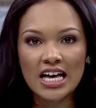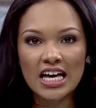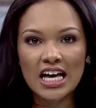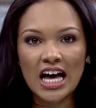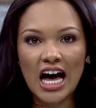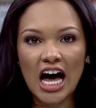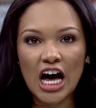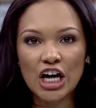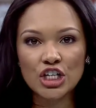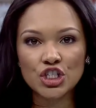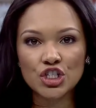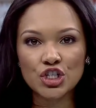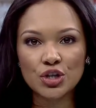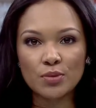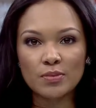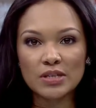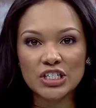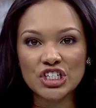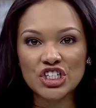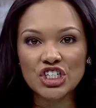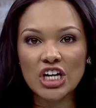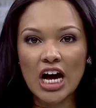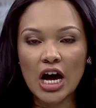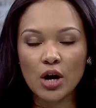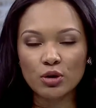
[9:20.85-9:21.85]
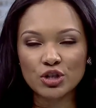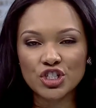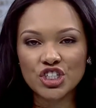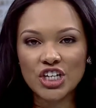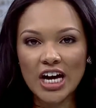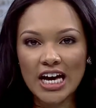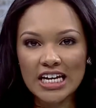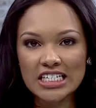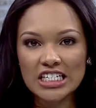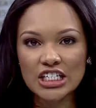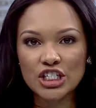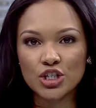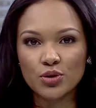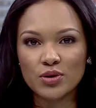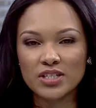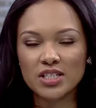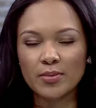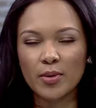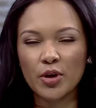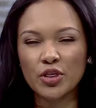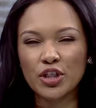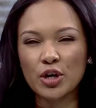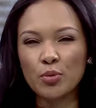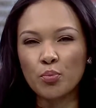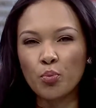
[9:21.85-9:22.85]
Khathu Mashau, chatting to us
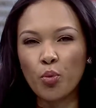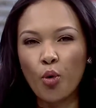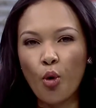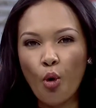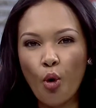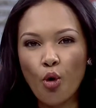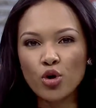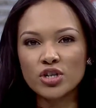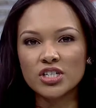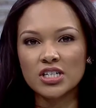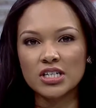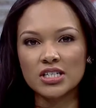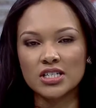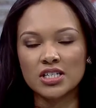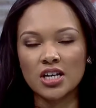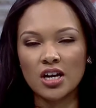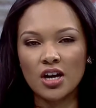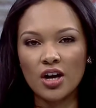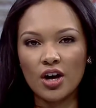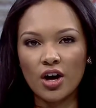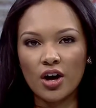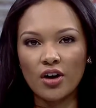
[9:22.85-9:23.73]
about the importance